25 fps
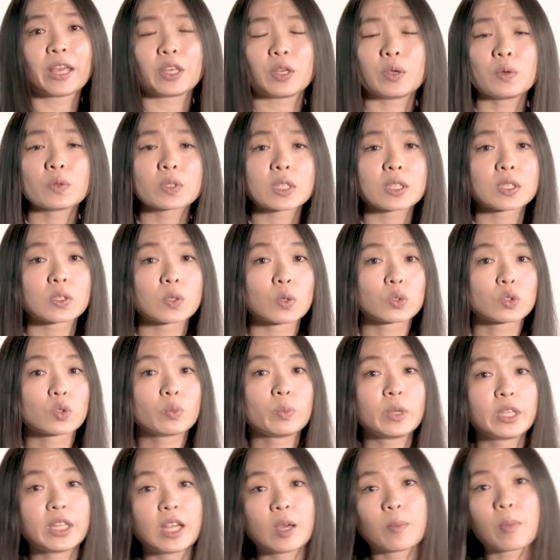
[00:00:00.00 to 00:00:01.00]
use a social
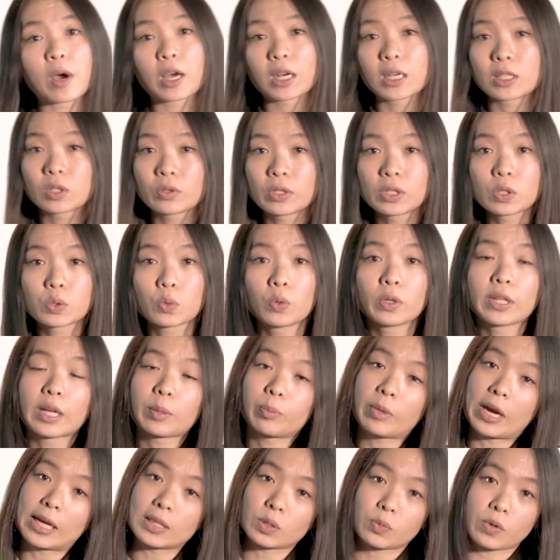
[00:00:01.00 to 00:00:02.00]
media monitoring tool
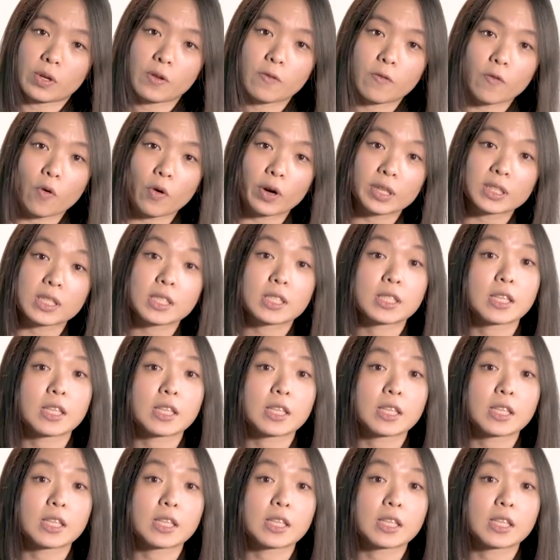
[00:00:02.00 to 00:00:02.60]
like Brand24 to